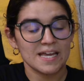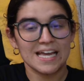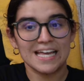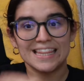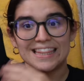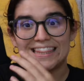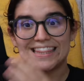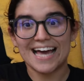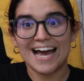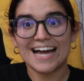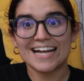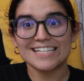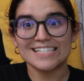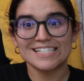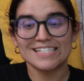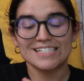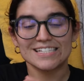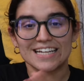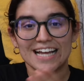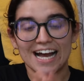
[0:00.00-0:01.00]
And
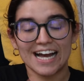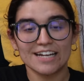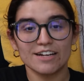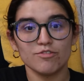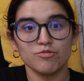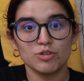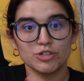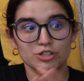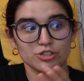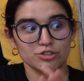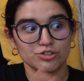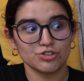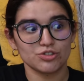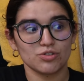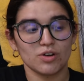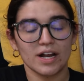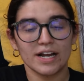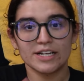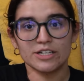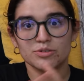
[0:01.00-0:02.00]
that's kind of what they're
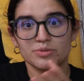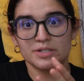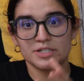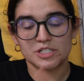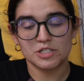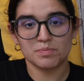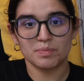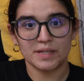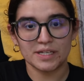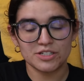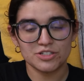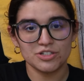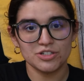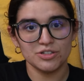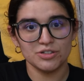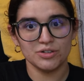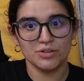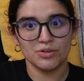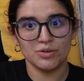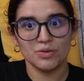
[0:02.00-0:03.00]
trying to explain to
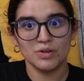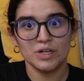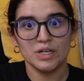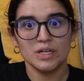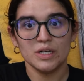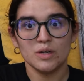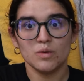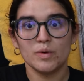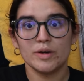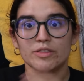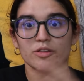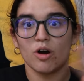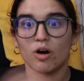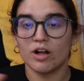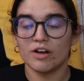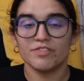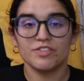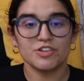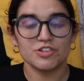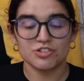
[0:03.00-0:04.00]
you with
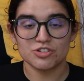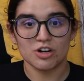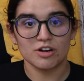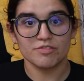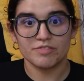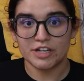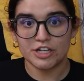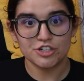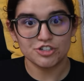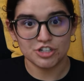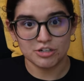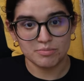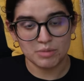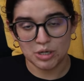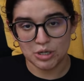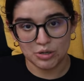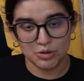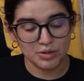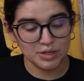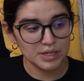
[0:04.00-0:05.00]
all of the starvation
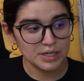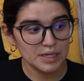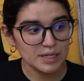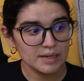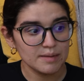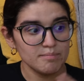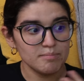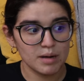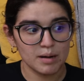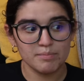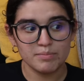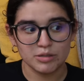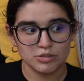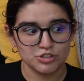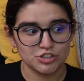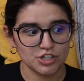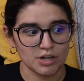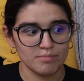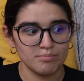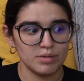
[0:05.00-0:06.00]
mode mumbo
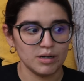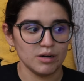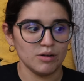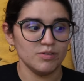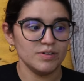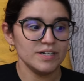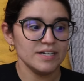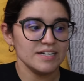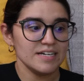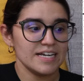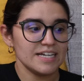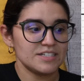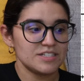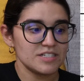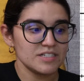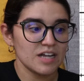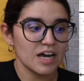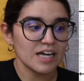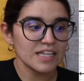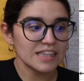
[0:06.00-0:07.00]
jumbo. It's
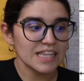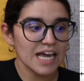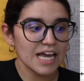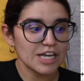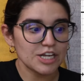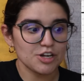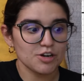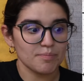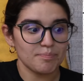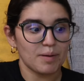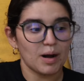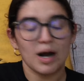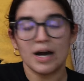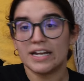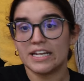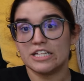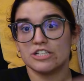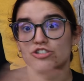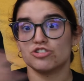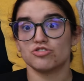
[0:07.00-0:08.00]
not that your
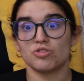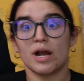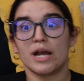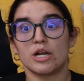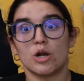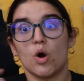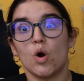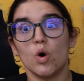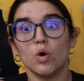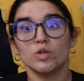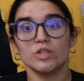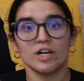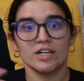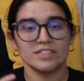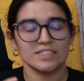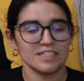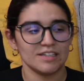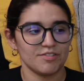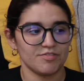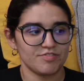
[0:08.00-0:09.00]
body is trying to hold on
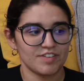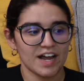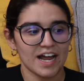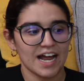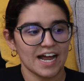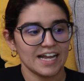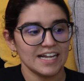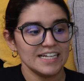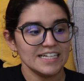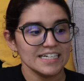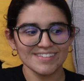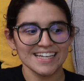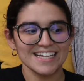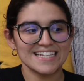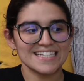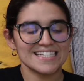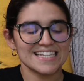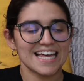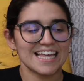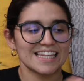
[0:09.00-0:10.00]
to the fat.
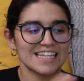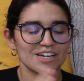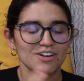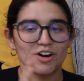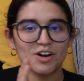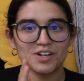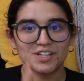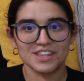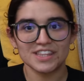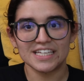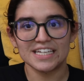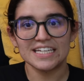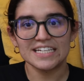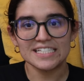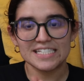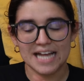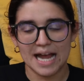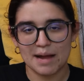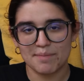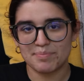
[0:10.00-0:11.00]
It's that there are
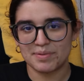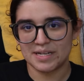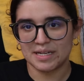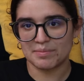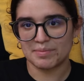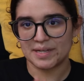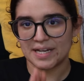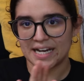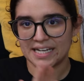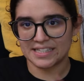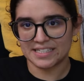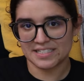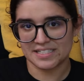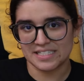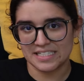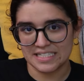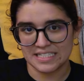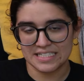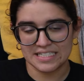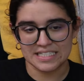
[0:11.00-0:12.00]
things happening behind the
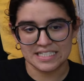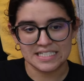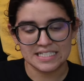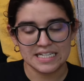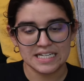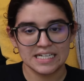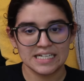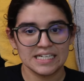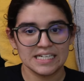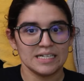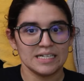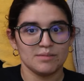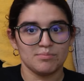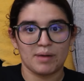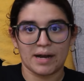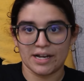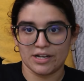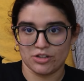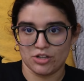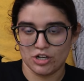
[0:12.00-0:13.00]
scenes,
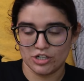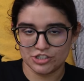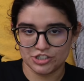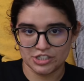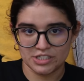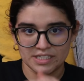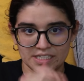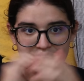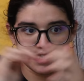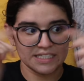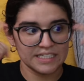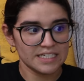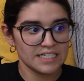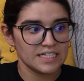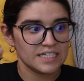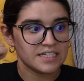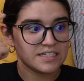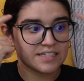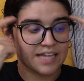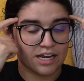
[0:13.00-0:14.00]
biologically,
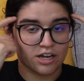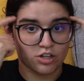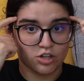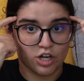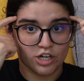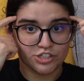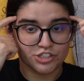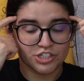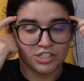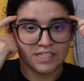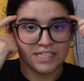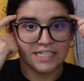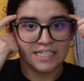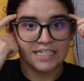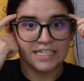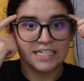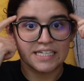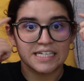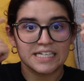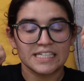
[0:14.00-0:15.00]

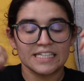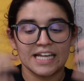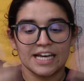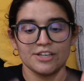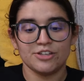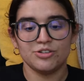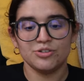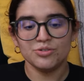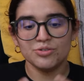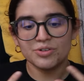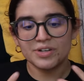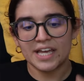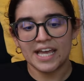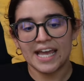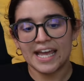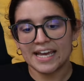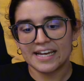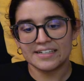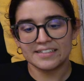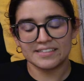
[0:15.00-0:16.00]
psychologically, that you
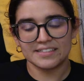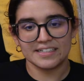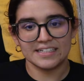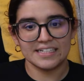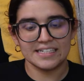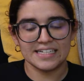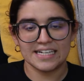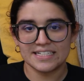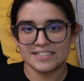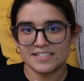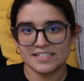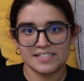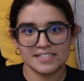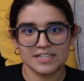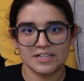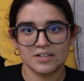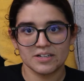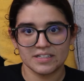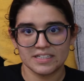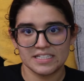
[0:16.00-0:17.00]
can't
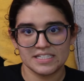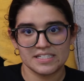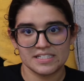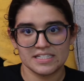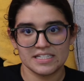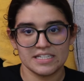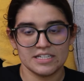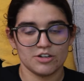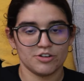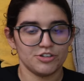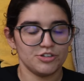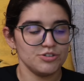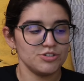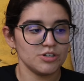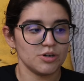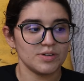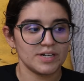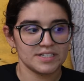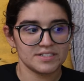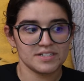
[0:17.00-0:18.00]
necessarily see, or you
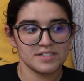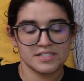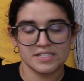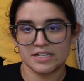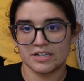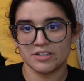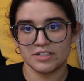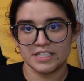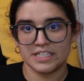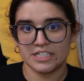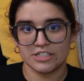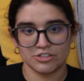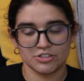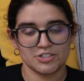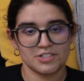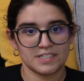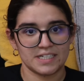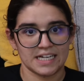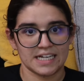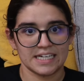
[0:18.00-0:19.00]
don't necessarily
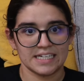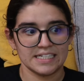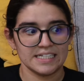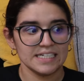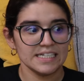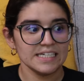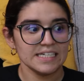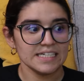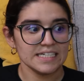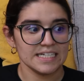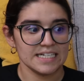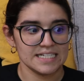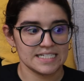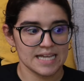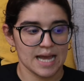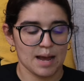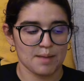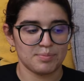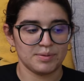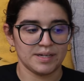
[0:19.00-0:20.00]
understand is
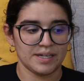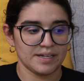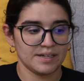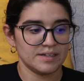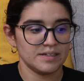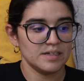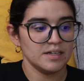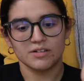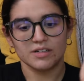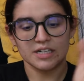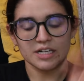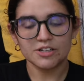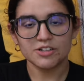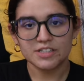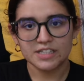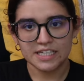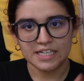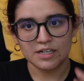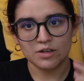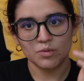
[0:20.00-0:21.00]
happening.
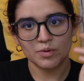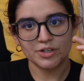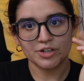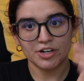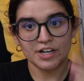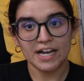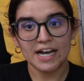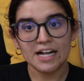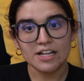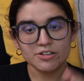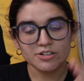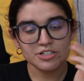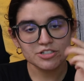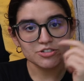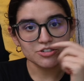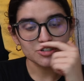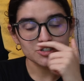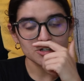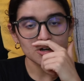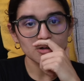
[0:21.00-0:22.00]
Another thing, when your
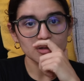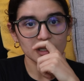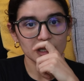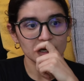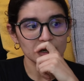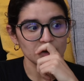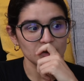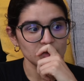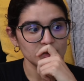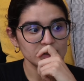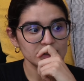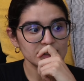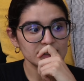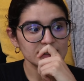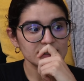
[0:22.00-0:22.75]
calories are so low,